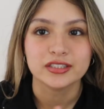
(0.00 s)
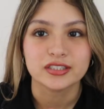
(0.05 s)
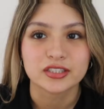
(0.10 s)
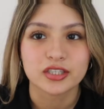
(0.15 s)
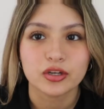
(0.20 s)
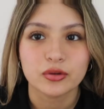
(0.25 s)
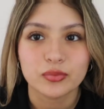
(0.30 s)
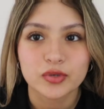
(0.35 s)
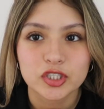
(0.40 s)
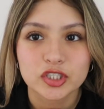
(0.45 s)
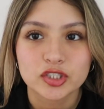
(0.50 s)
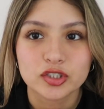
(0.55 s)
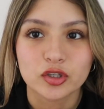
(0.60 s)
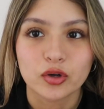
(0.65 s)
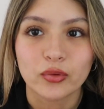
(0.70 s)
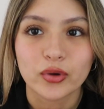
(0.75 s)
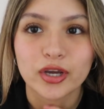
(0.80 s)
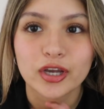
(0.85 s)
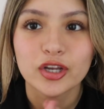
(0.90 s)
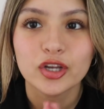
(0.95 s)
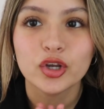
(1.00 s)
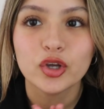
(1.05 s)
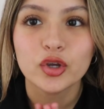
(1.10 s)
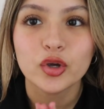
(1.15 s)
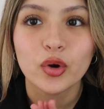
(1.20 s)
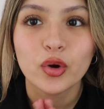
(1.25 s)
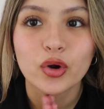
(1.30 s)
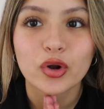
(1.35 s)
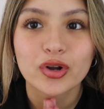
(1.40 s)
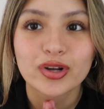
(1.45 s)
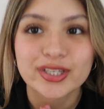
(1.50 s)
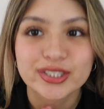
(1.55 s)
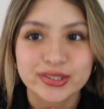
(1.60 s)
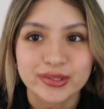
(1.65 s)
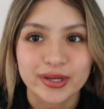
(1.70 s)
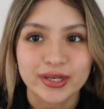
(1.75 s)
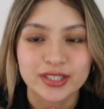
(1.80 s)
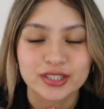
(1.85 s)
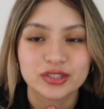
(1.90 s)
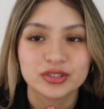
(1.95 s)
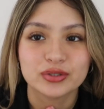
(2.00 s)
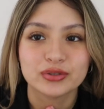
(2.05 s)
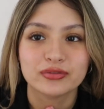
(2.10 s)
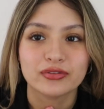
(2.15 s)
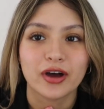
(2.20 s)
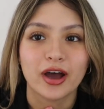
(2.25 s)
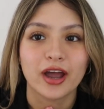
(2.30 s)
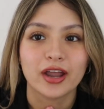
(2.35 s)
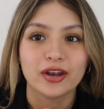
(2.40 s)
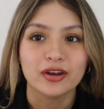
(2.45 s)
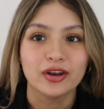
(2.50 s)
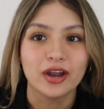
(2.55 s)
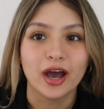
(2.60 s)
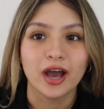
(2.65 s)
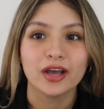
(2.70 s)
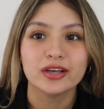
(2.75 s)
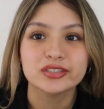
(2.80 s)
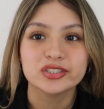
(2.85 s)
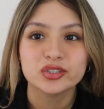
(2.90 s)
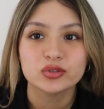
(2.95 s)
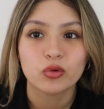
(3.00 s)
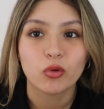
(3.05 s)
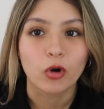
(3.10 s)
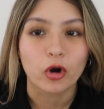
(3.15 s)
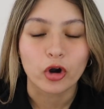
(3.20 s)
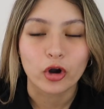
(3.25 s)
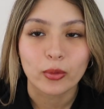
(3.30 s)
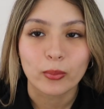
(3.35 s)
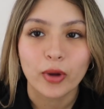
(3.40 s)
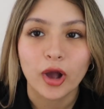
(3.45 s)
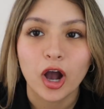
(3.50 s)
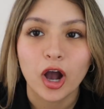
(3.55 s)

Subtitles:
It's gonna be snowing in New York, so I need to find nice warm